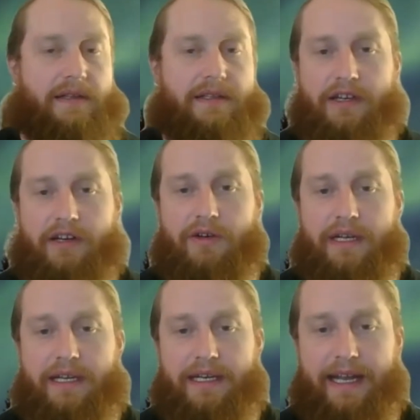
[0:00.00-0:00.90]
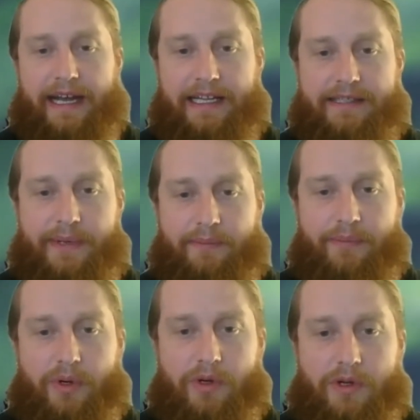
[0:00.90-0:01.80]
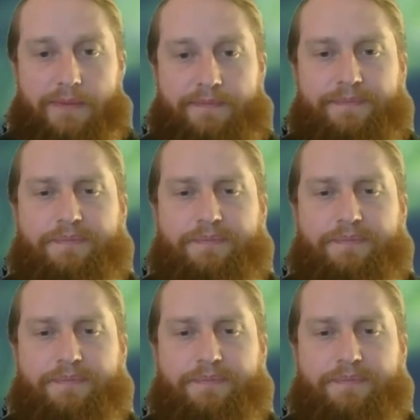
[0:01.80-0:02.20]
So, an aspen pole,